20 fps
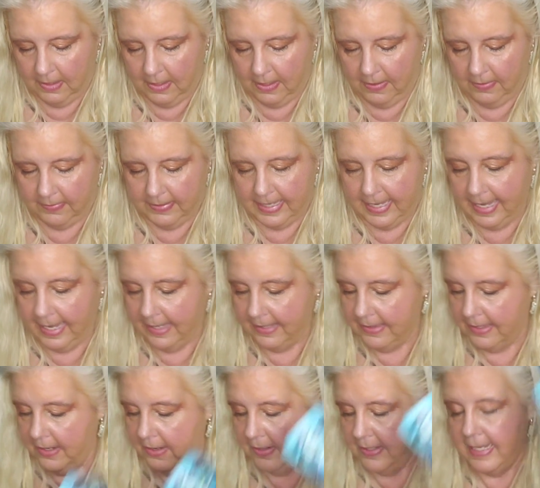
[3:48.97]
Okay,
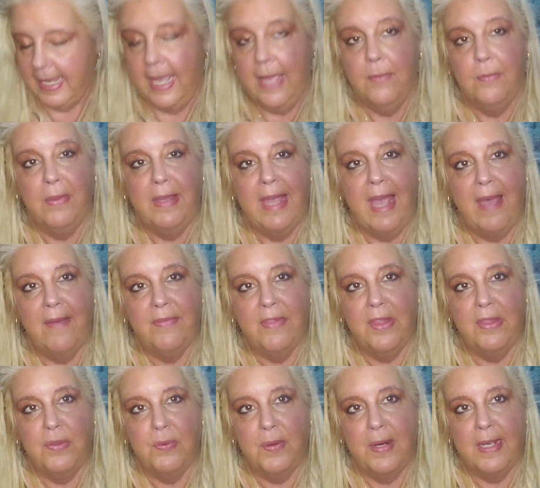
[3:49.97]
there again, we have
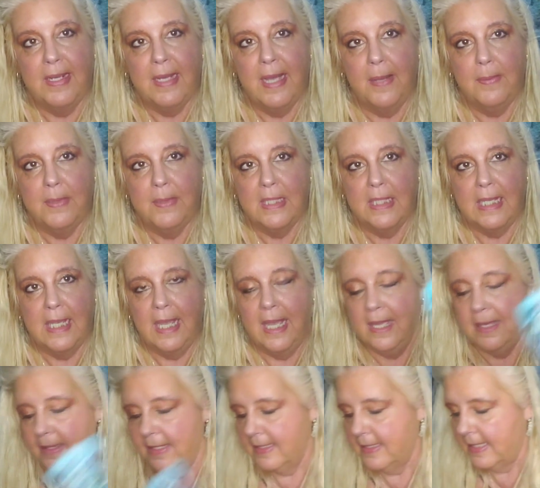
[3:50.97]
the Three of Cups
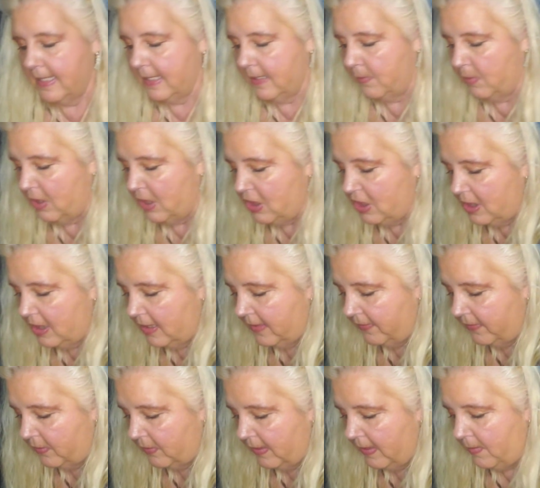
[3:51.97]
again, the celebration
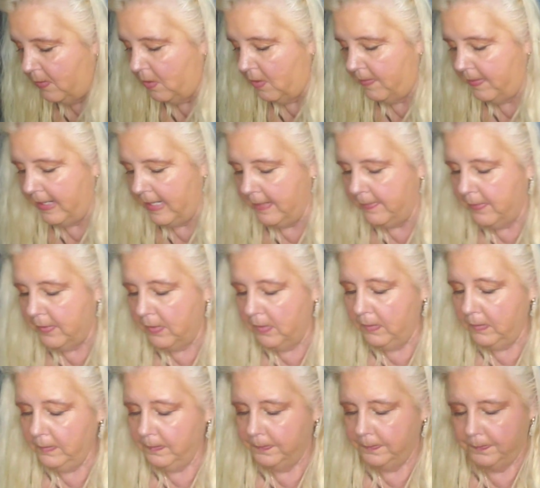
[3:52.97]
of three or more
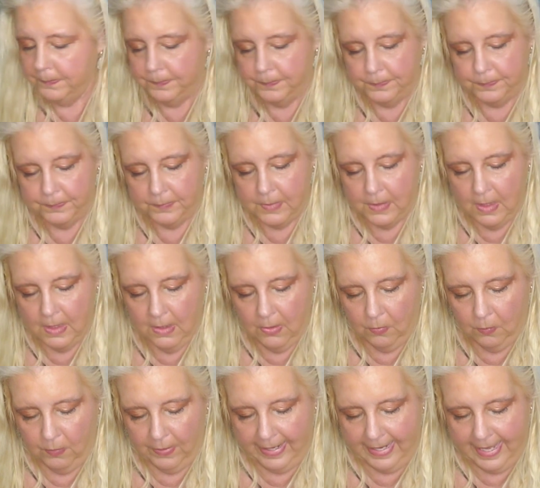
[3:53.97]
people.
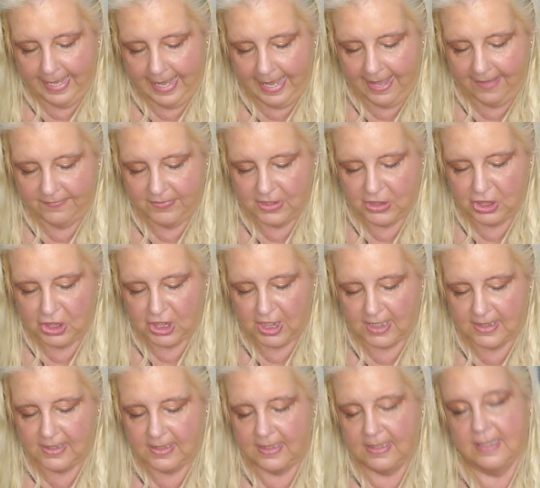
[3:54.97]
We have
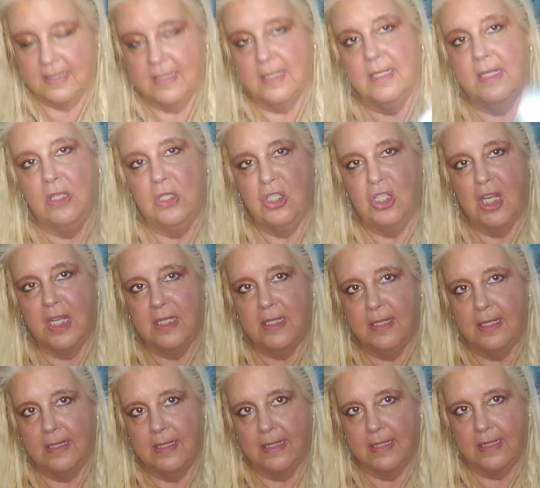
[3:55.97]
justice.
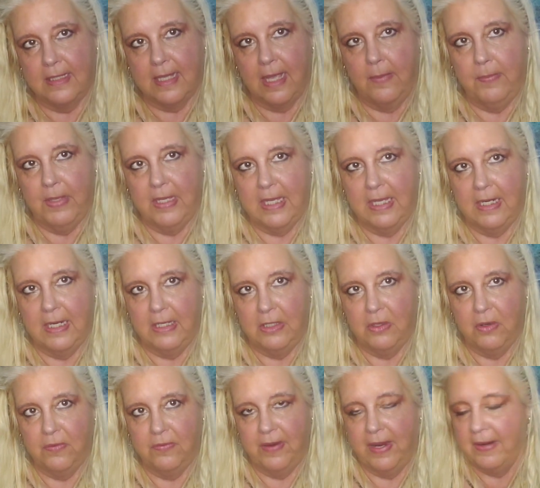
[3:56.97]
Justice is coming in
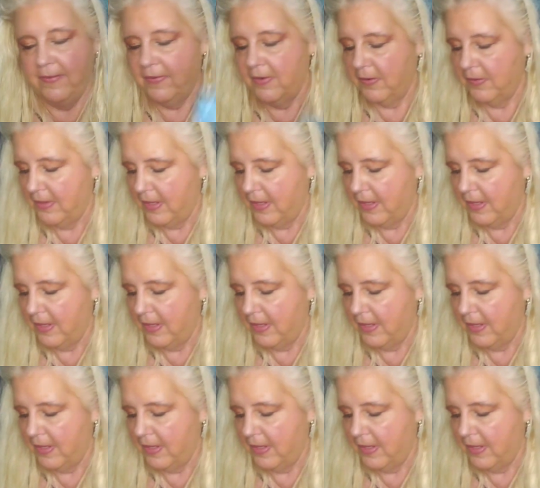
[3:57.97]
your favor.